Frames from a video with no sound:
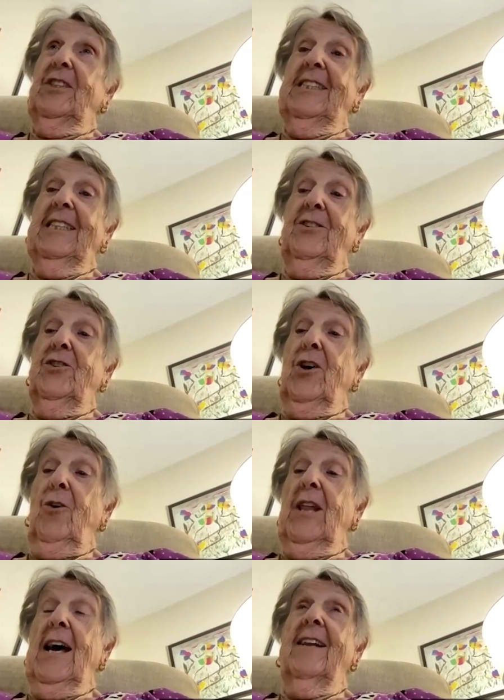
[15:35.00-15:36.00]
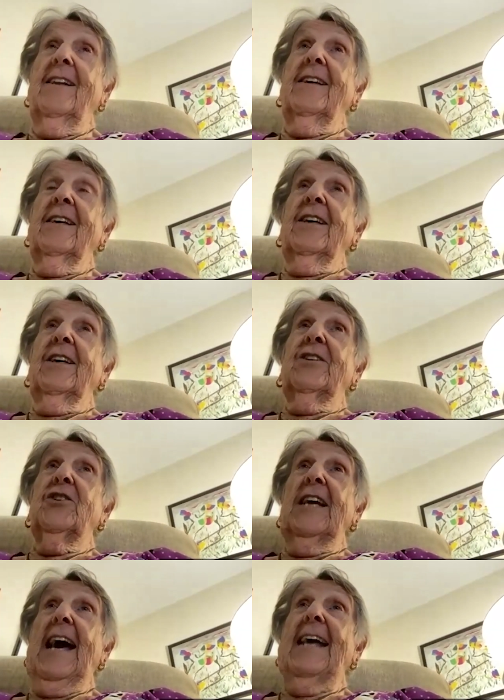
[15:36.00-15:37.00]
she didn't show that.
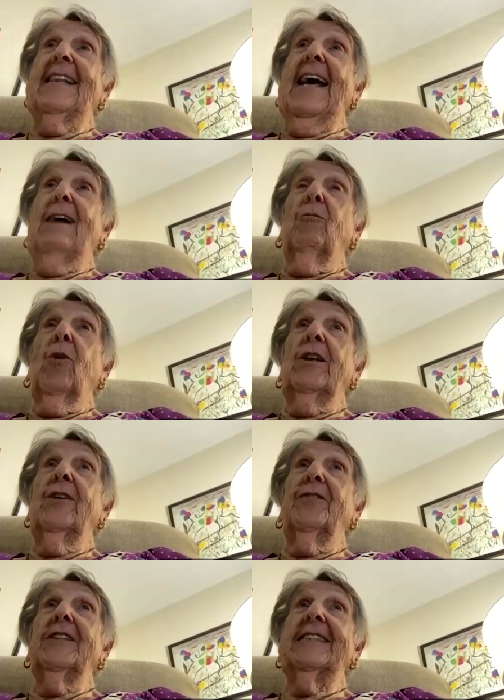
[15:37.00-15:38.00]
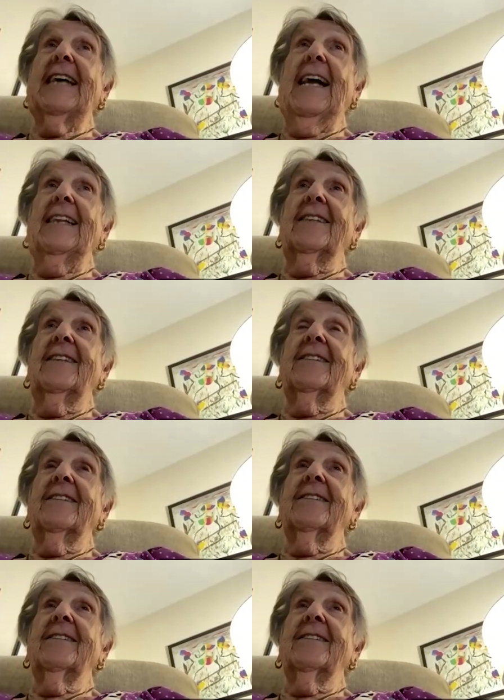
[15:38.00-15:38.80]
She had that wonderful talent.